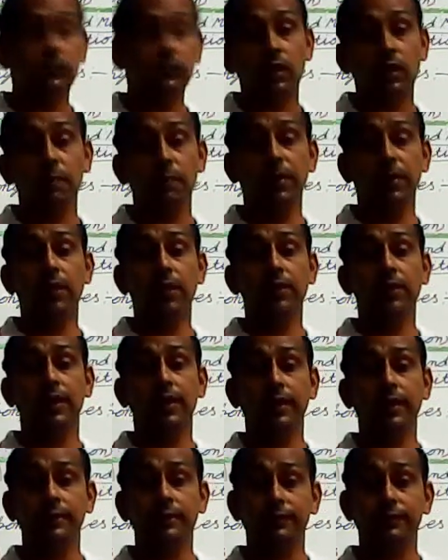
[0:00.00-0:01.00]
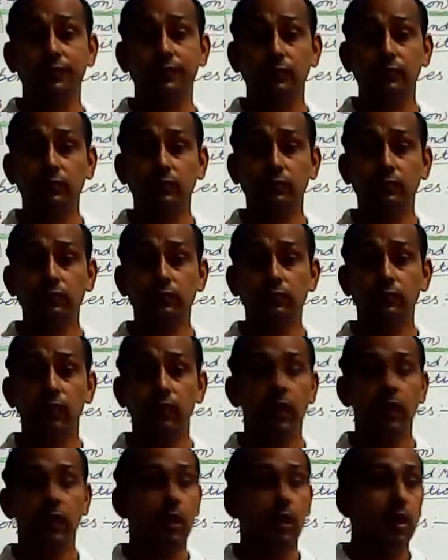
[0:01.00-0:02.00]
Vitamin A.
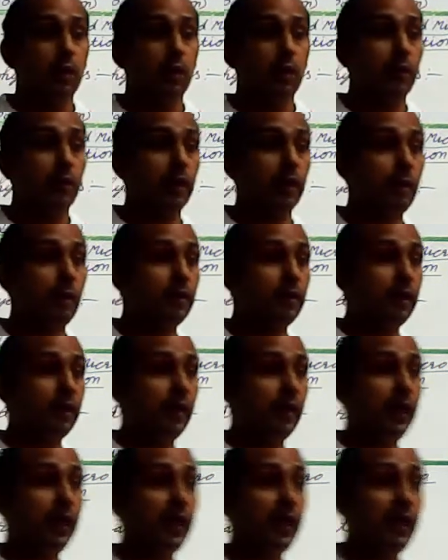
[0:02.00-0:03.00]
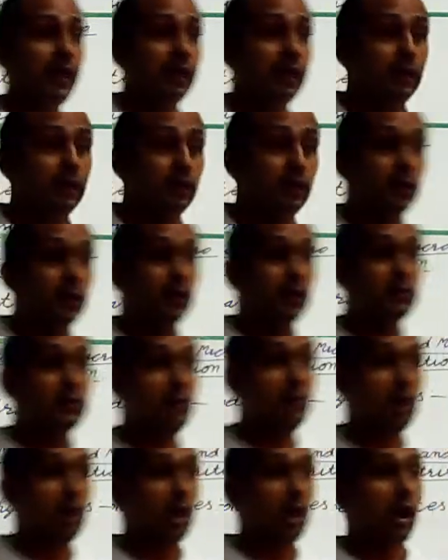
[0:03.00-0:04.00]
Vitamin A is the
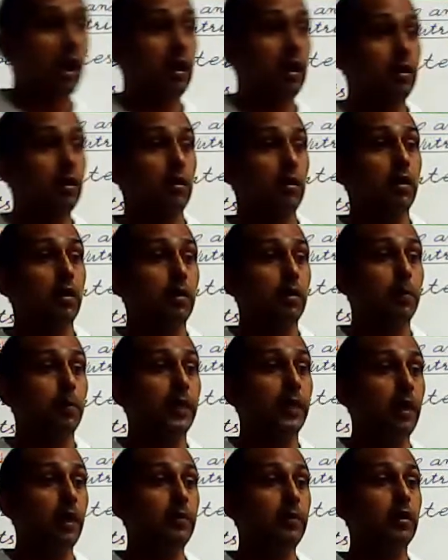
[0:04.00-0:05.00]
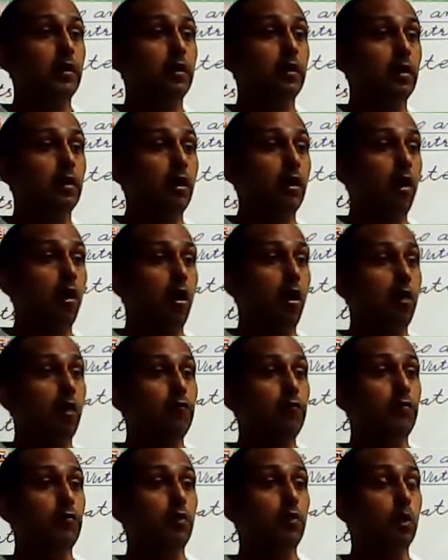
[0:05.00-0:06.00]
called vitamin of
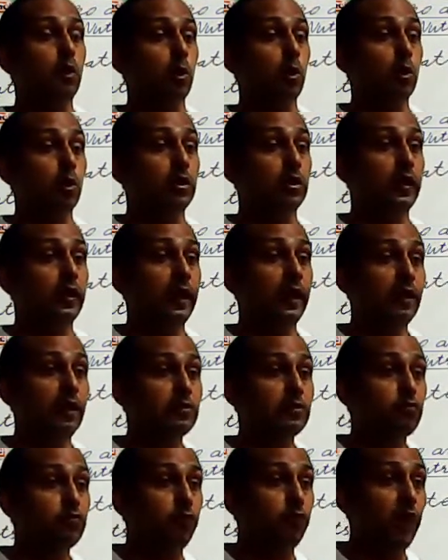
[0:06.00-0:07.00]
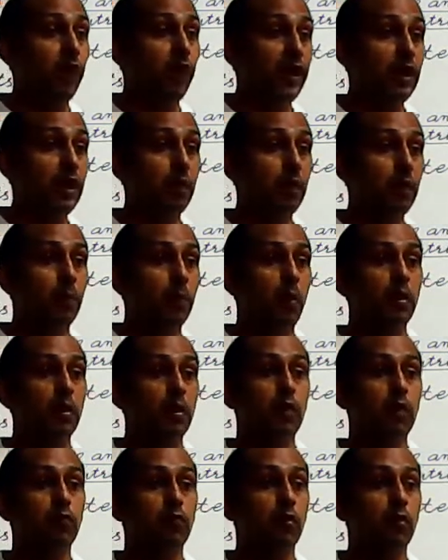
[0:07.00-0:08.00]
growth. It is very
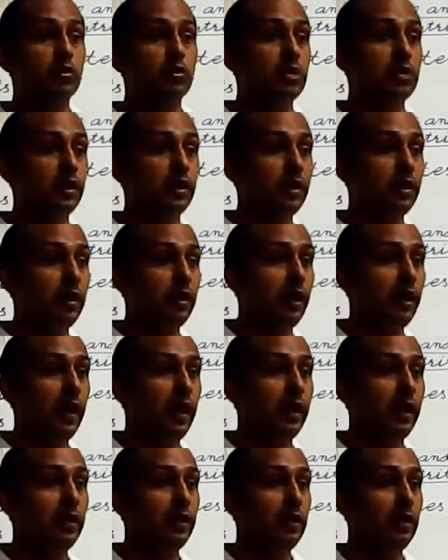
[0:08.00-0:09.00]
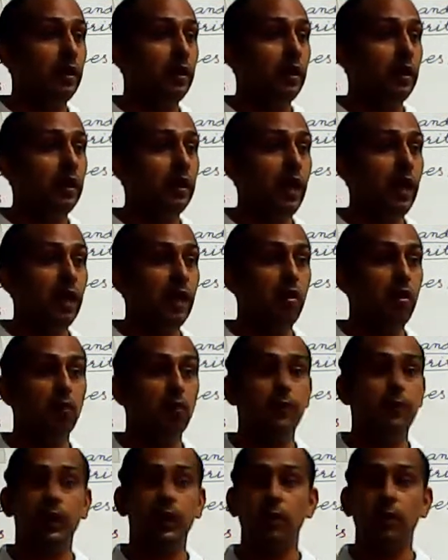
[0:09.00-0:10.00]
important for children and lack
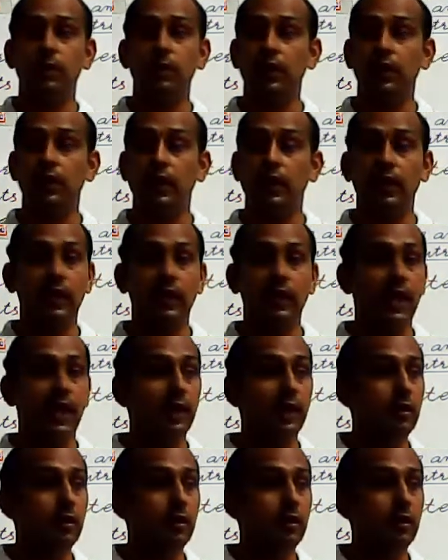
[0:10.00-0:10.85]
of vitamin A can